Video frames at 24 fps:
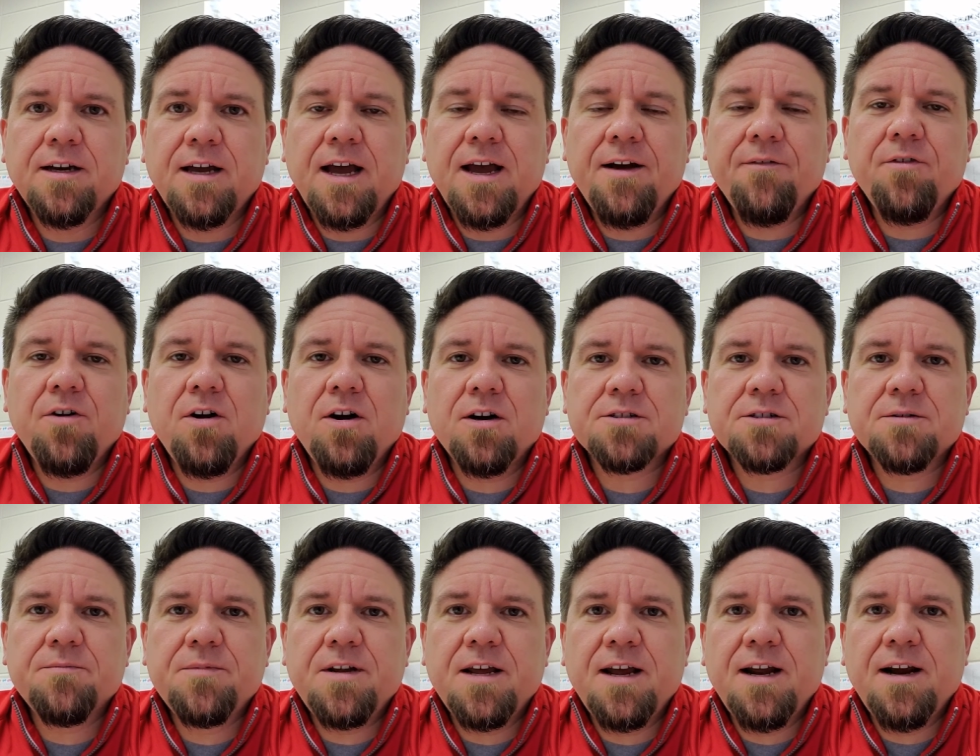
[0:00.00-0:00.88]
Have an
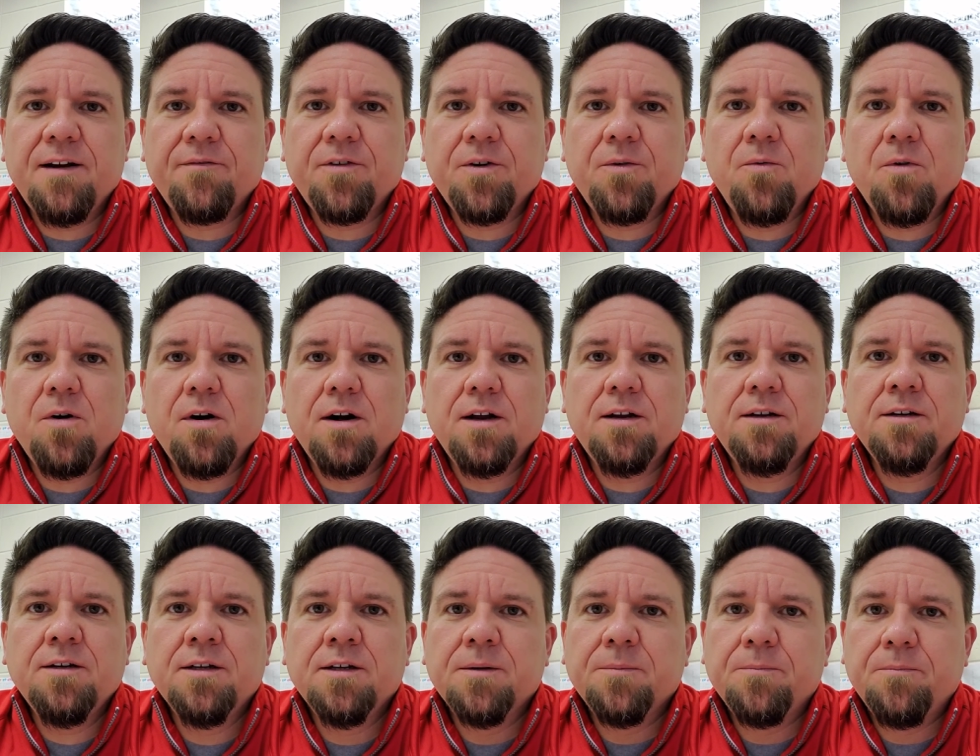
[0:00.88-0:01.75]
awesome day,
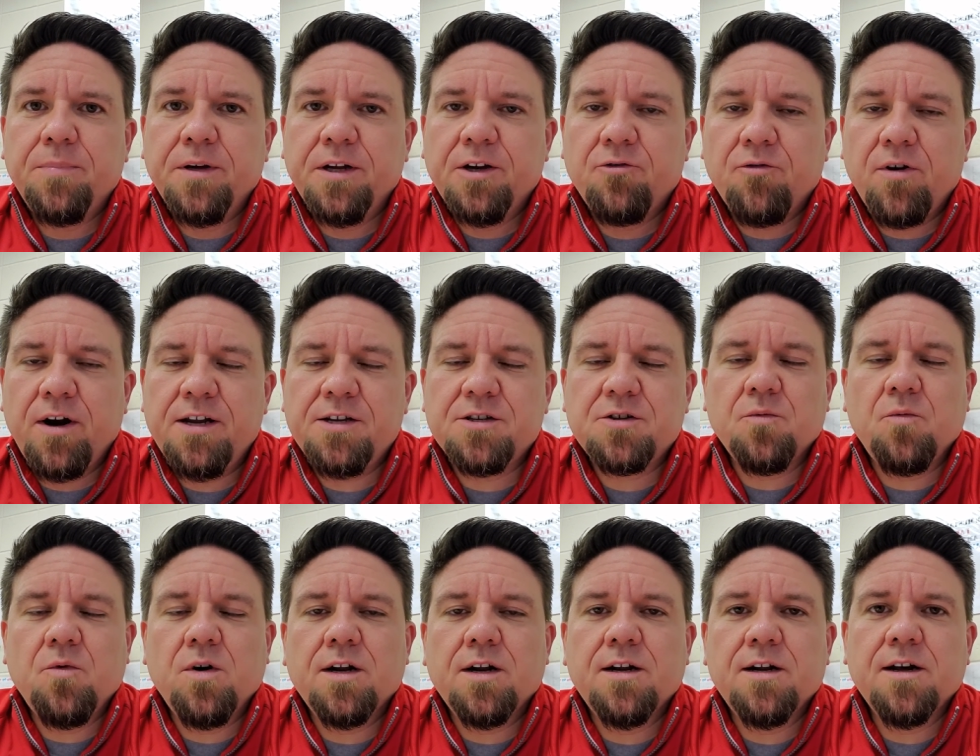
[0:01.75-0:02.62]
everyone. Be great to
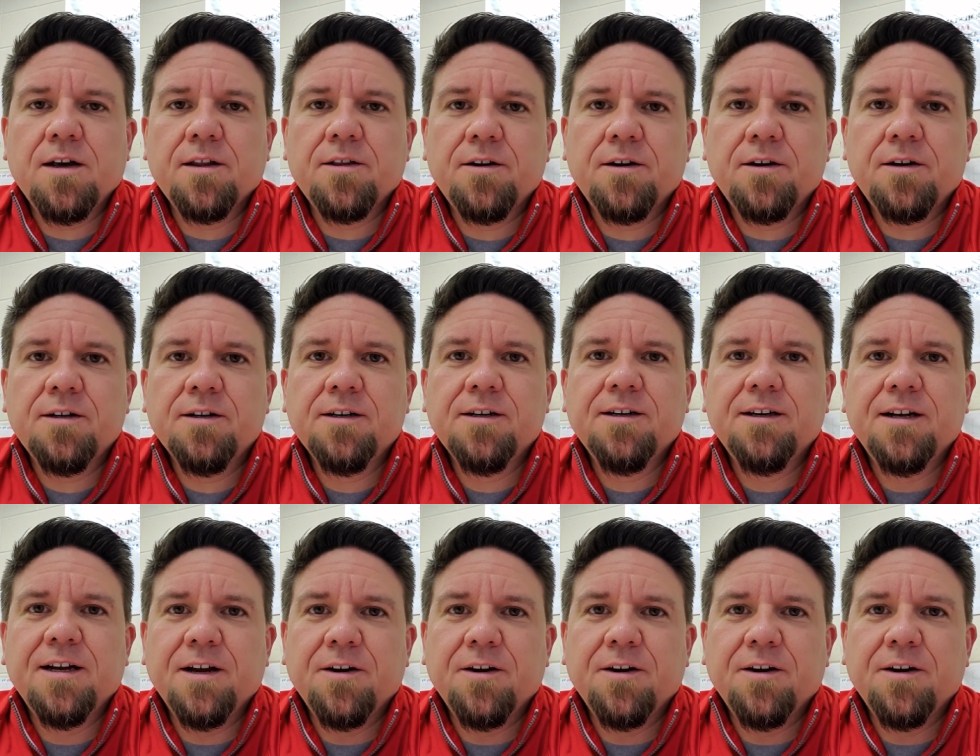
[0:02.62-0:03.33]
one another.